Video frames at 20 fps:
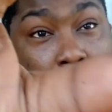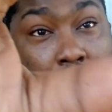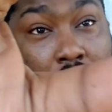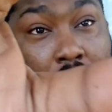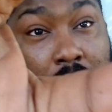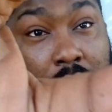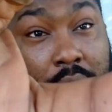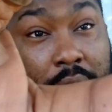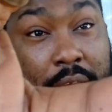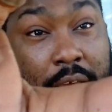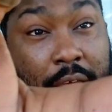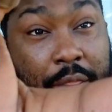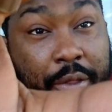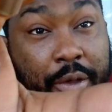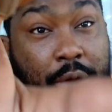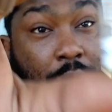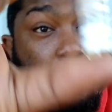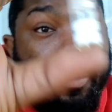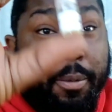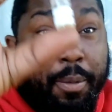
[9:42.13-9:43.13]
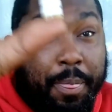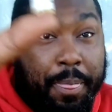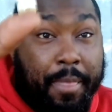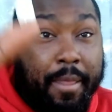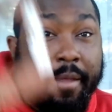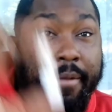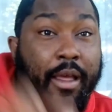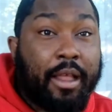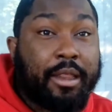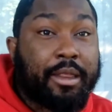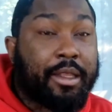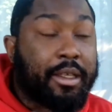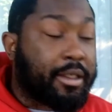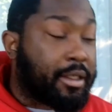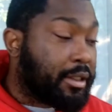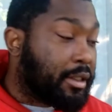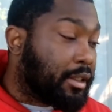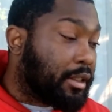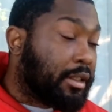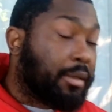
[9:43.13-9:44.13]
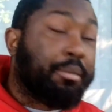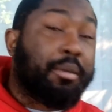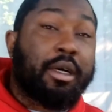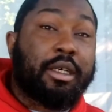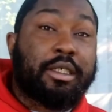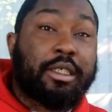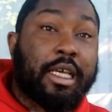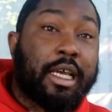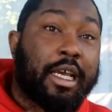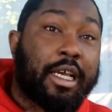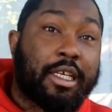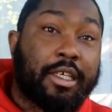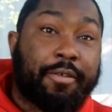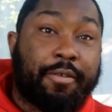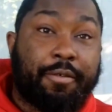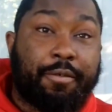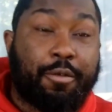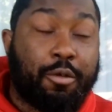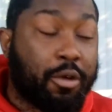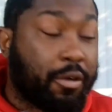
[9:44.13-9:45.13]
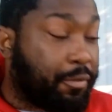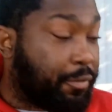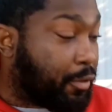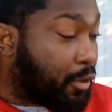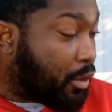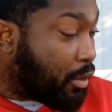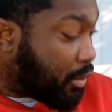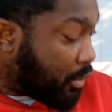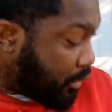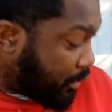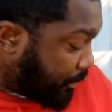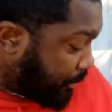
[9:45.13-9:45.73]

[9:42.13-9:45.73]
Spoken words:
Leather. I think this is a must-have for the fall.